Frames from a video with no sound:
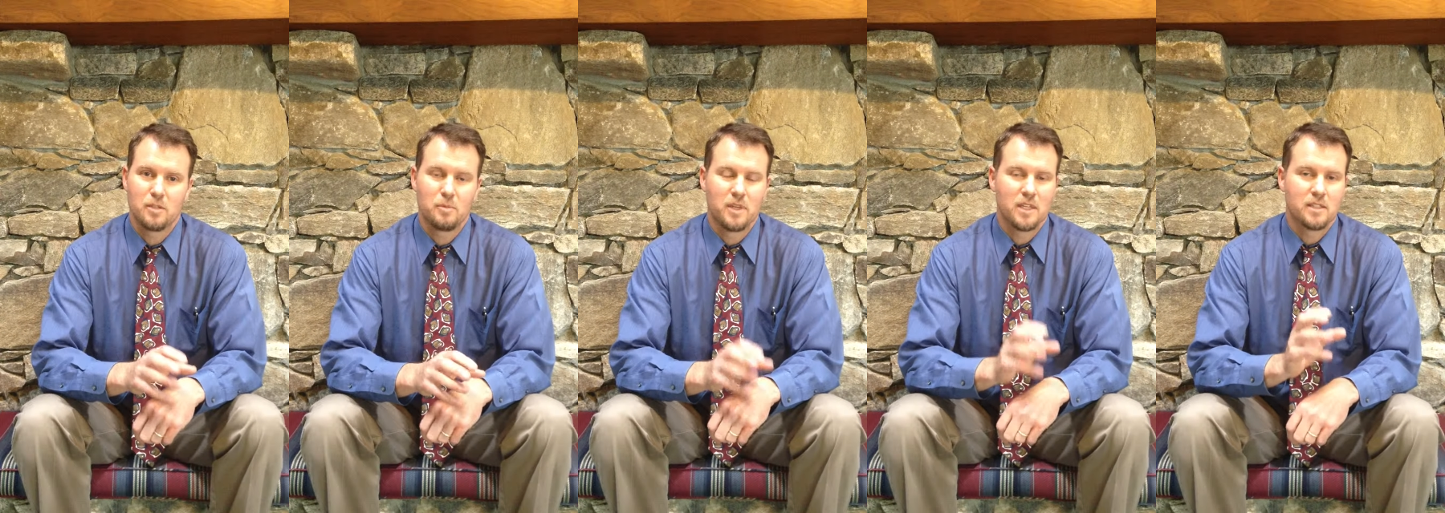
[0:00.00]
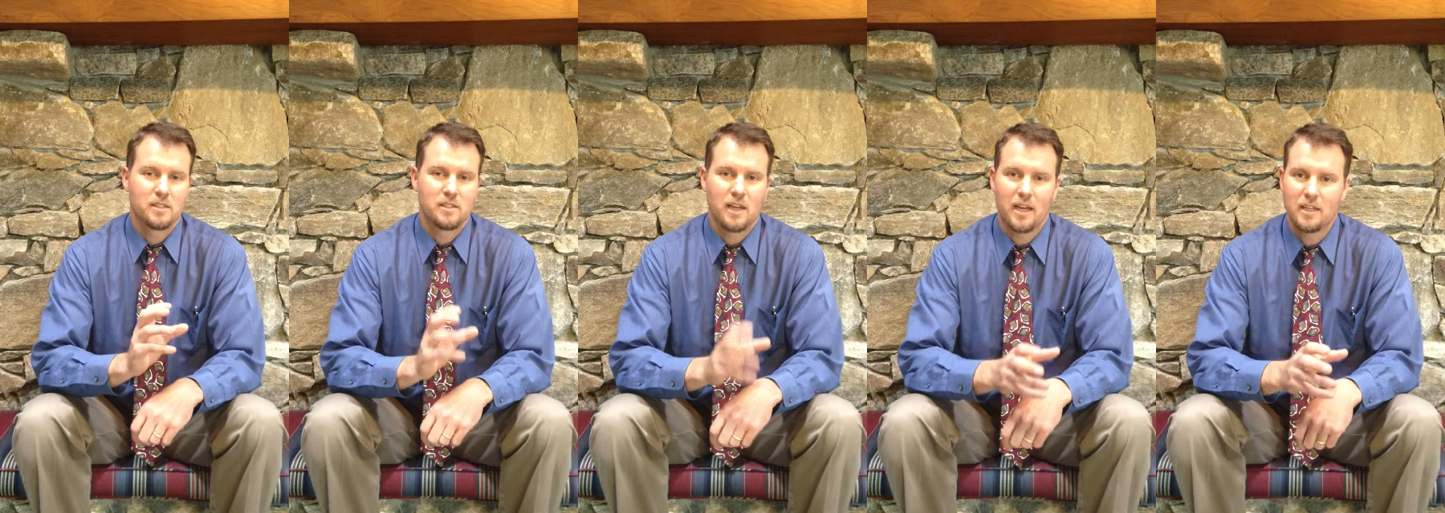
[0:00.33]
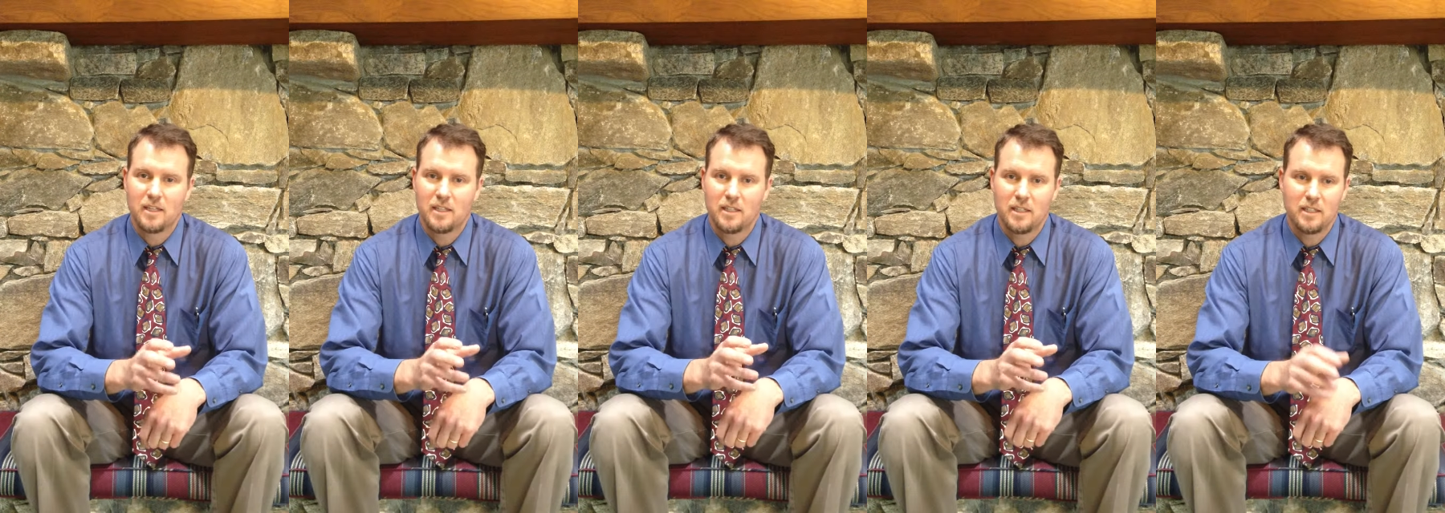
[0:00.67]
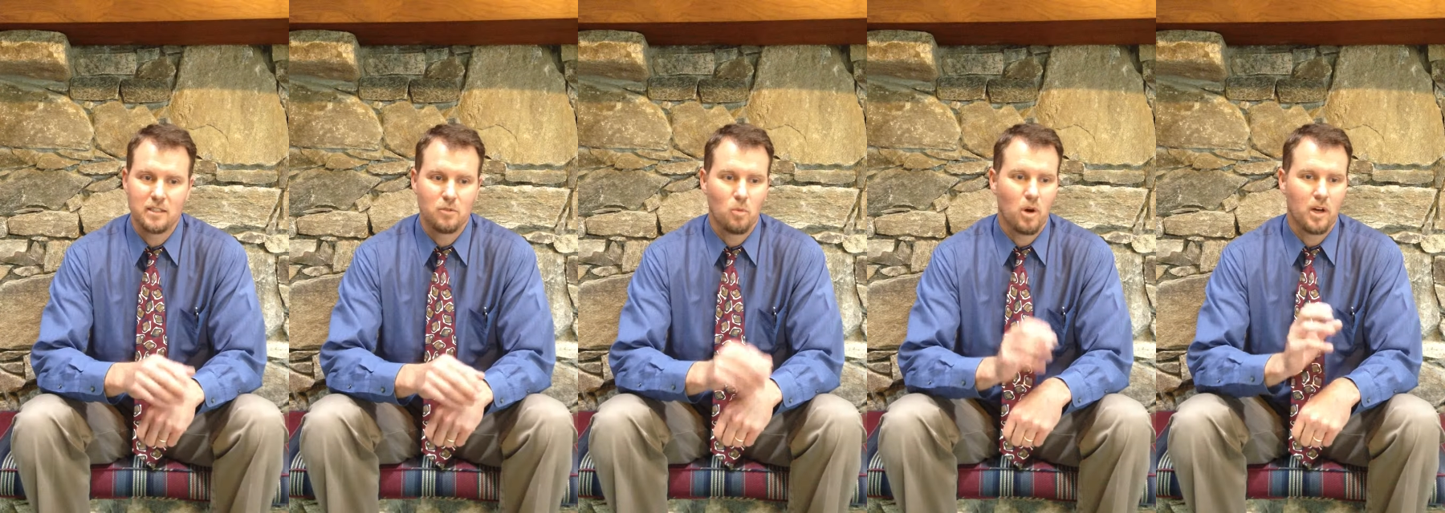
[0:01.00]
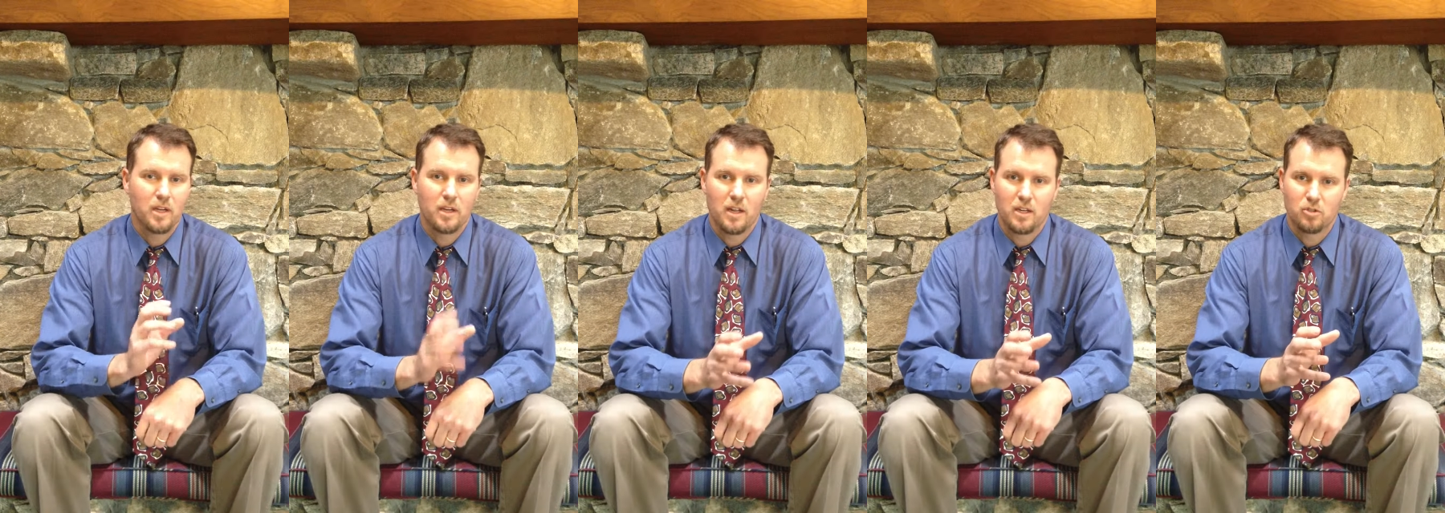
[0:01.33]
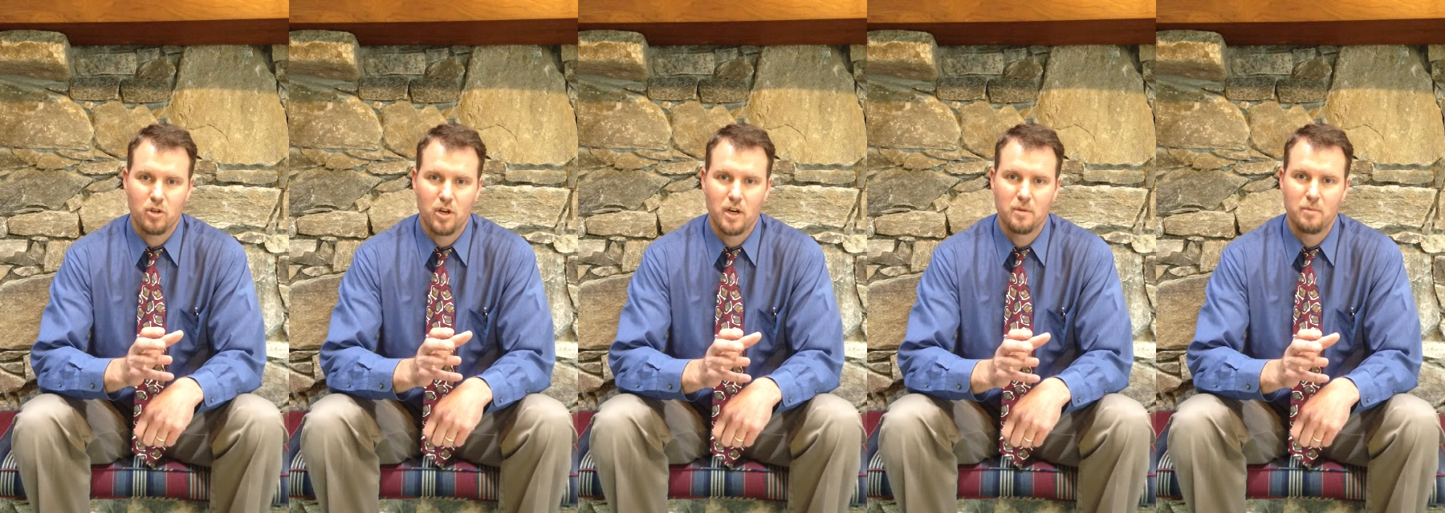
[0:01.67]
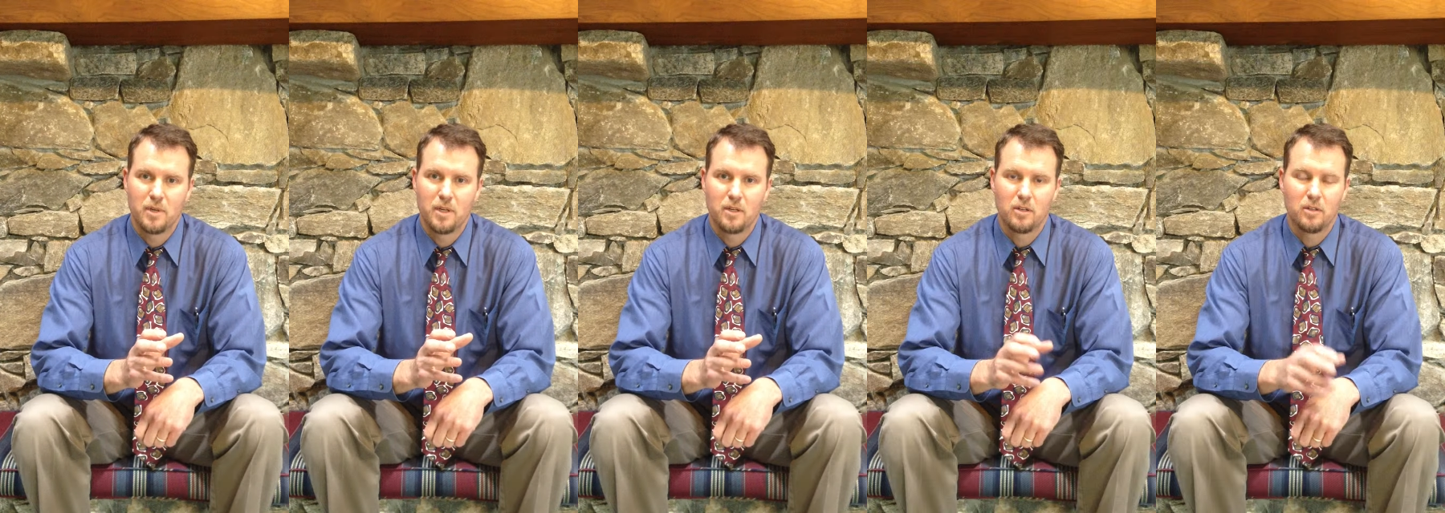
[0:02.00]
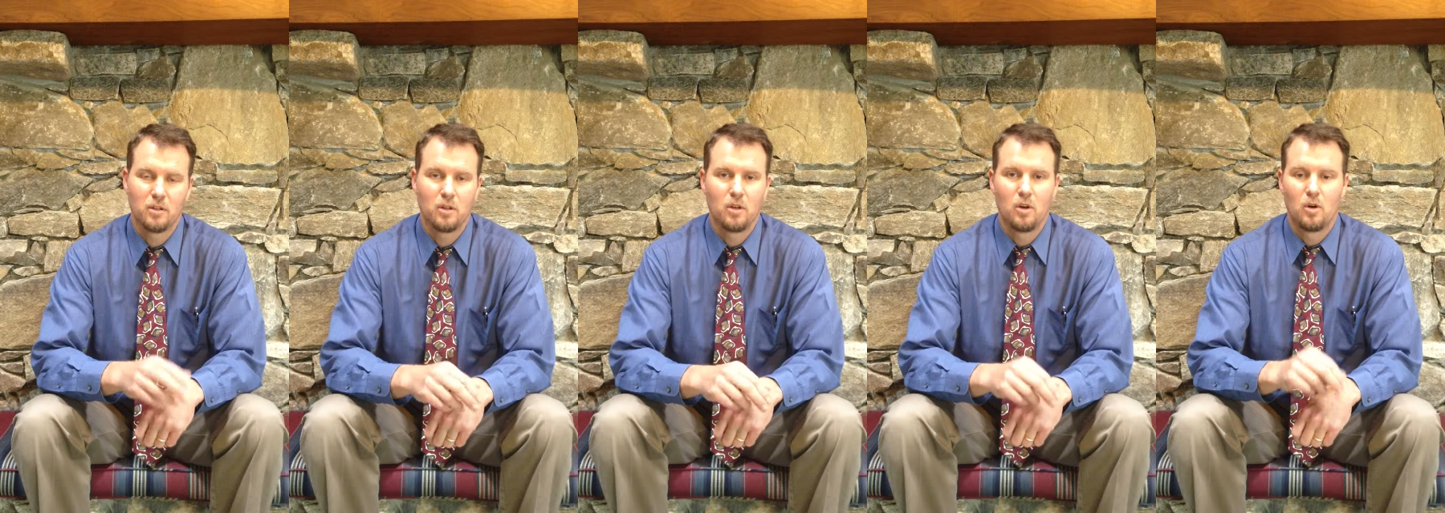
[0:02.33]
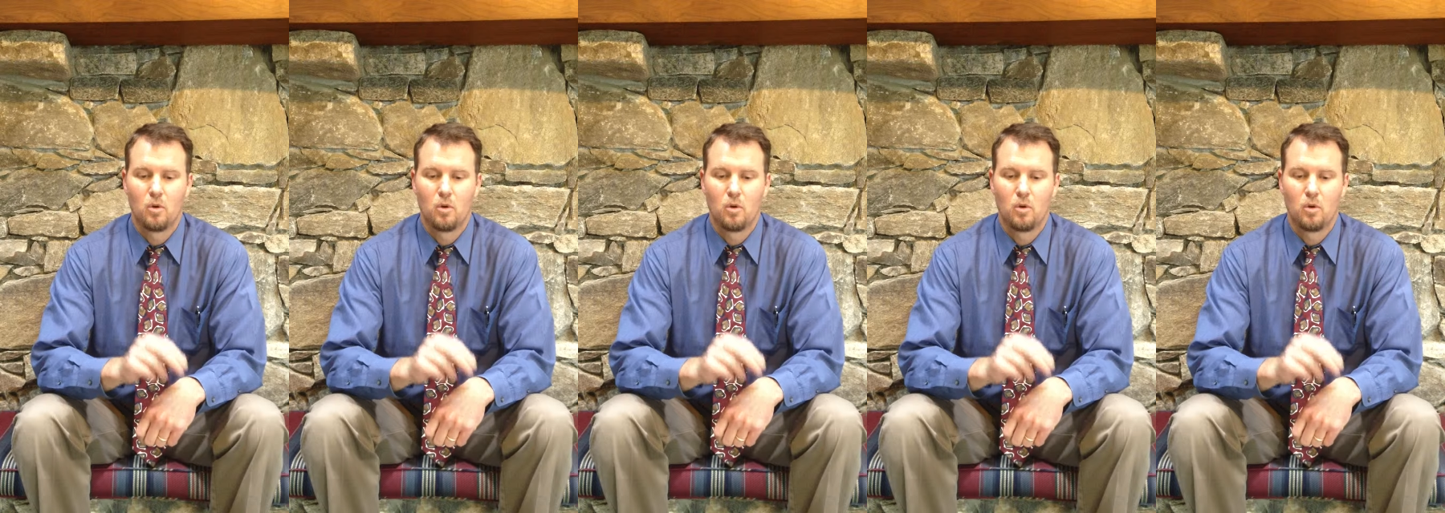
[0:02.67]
be it cycling, walking on a treadmill,